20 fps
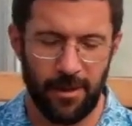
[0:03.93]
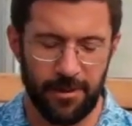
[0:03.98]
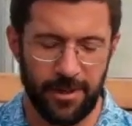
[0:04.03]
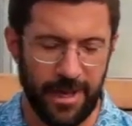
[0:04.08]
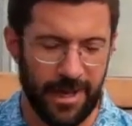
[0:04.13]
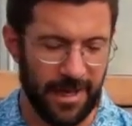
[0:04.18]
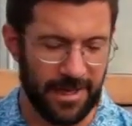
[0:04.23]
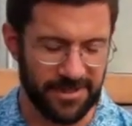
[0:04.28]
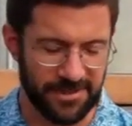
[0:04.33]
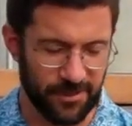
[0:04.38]

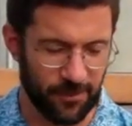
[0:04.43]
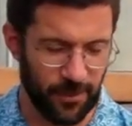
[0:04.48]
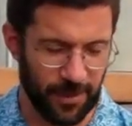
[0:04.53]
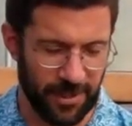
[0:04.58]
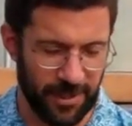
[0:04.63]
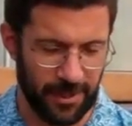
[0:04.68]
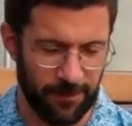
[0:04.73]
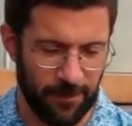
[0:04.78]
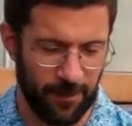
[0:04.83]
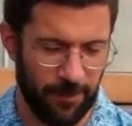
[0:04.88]
Okay, so we're
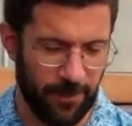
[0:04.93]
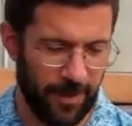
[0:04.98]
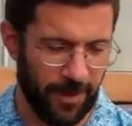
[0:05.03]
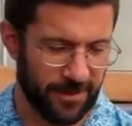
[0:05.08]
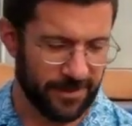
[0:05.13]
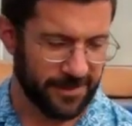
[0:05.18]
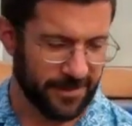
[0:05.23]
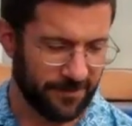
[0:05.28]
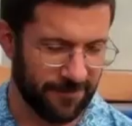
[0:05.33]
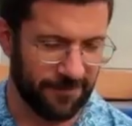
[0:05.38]
going to
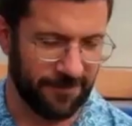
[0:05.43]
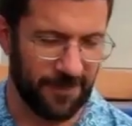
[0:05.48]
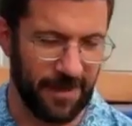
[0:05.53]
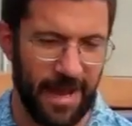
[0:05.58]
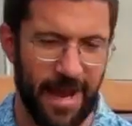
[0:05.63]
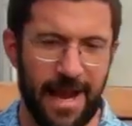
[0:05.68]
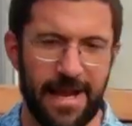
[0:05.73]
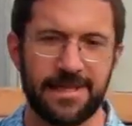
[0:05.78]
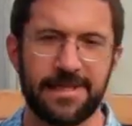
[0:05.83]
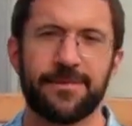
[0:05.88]
prepare some
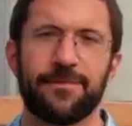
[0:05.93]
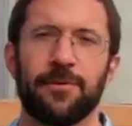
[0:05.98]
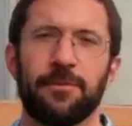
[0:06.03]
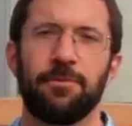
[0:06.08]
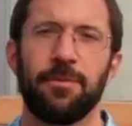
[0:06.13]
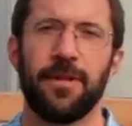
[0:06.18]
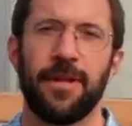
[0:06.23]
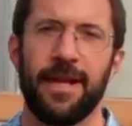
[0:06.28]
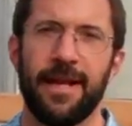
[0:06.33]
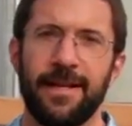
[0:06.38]
flats for
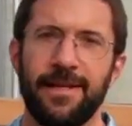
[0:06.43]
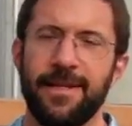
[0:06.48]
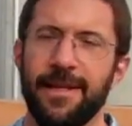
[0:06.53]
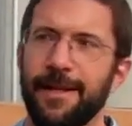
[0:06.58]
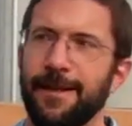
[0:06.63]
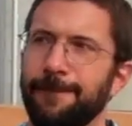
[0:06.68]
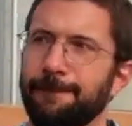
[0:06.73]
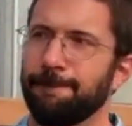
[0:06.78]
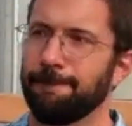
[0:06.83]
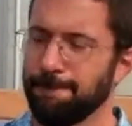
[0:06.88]
planting.